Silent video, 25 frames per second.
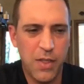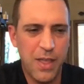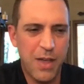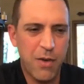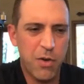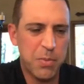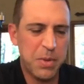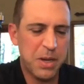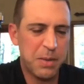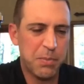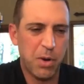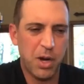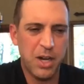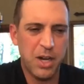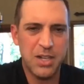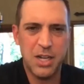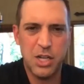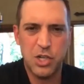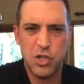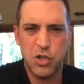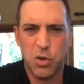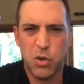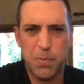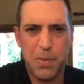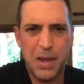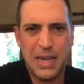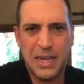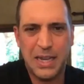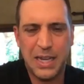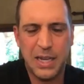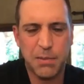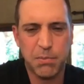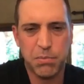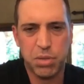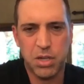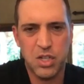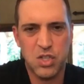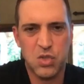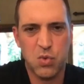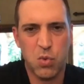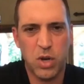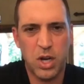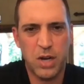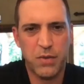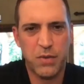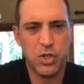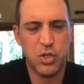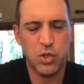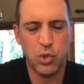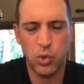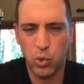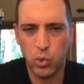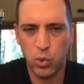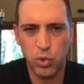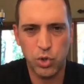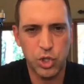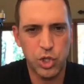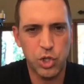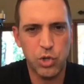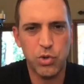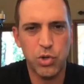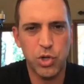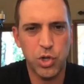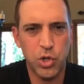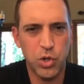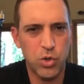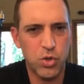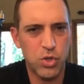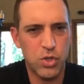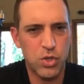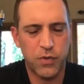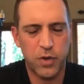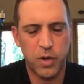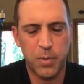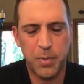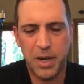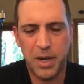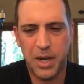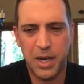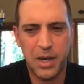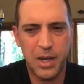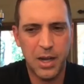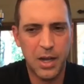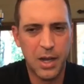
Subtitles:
That would be probably digital banking plus whatever tools you use from a